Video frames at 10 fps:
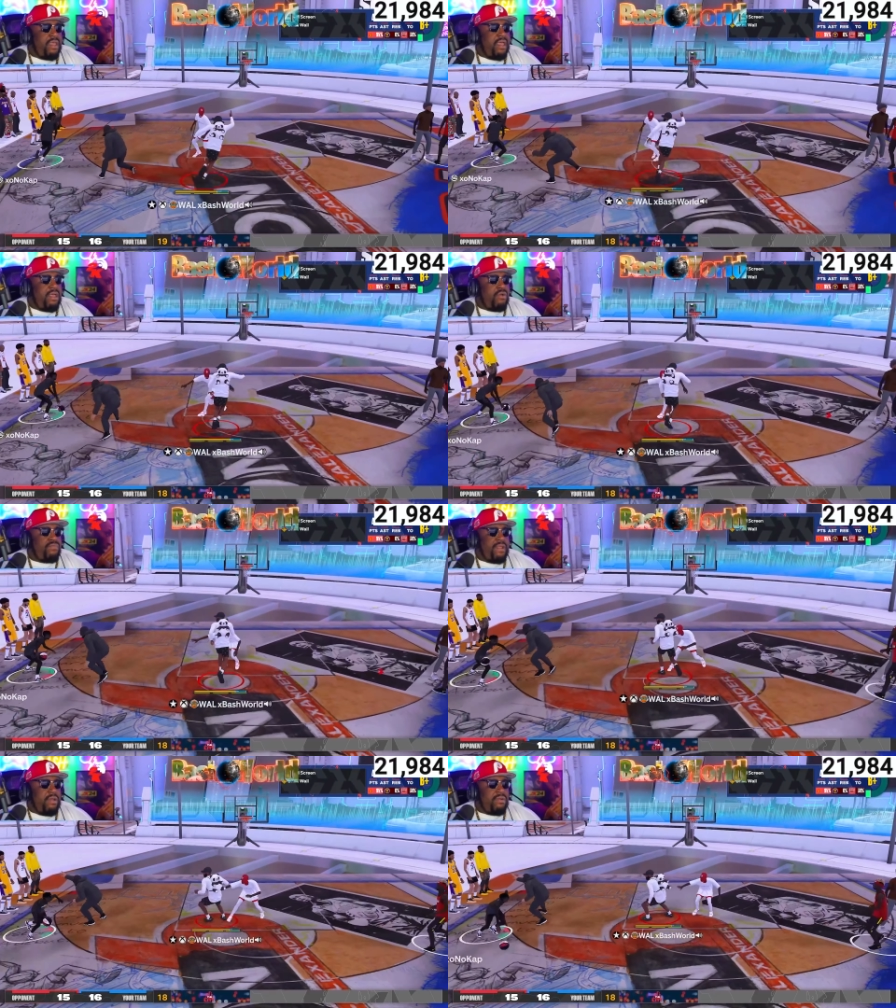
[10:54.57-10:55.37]
I
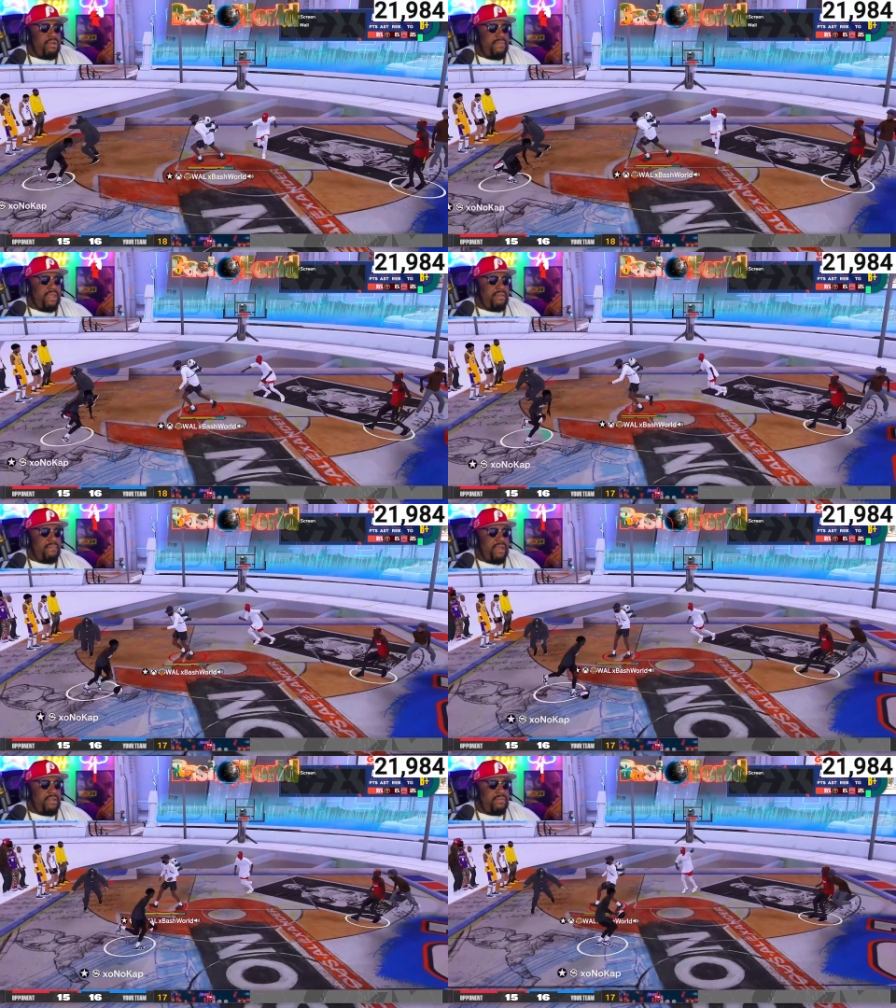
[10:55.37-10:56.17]
hope they don't come to
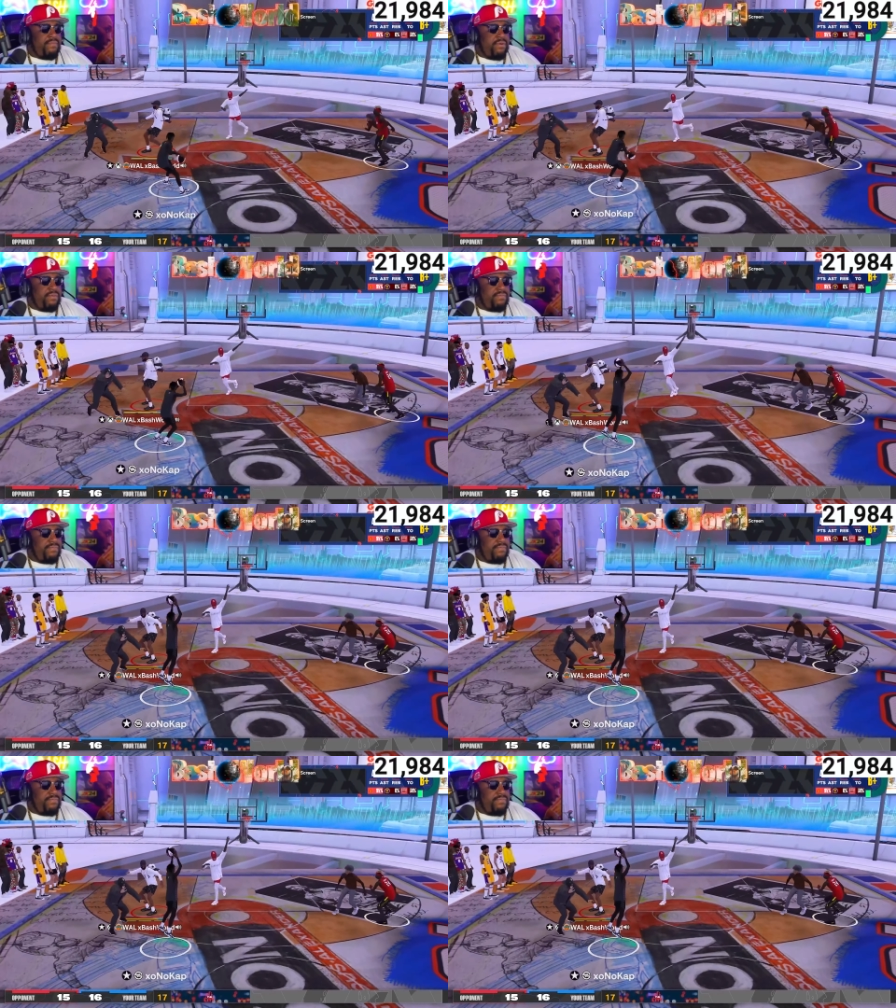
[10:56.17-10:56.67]
bite us, bro.